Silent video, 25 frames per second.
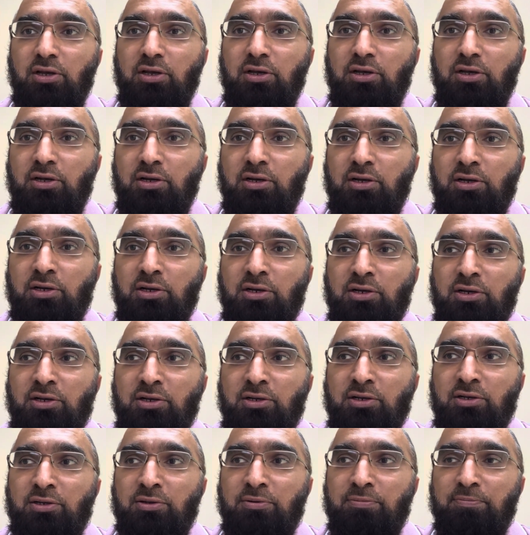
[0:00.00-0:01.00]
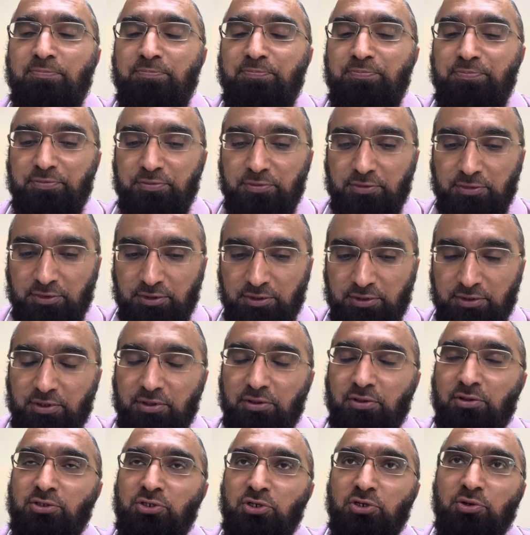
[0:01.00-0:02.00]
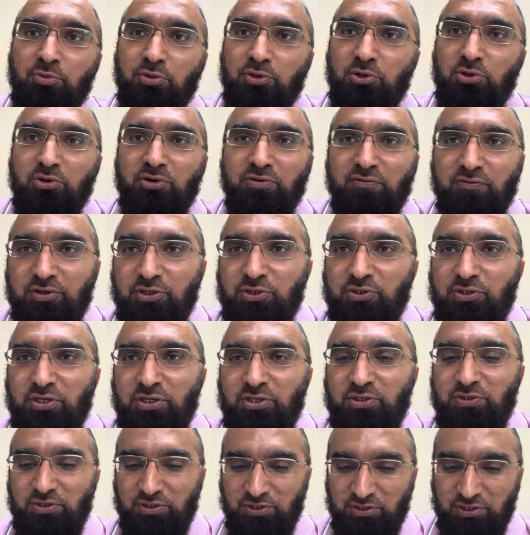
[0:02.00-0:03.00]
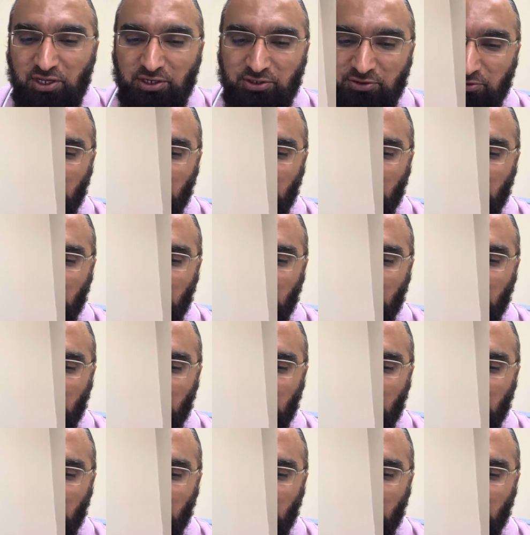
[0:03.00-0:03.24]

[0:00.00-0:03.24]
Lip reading: the germ theory of disease, etc.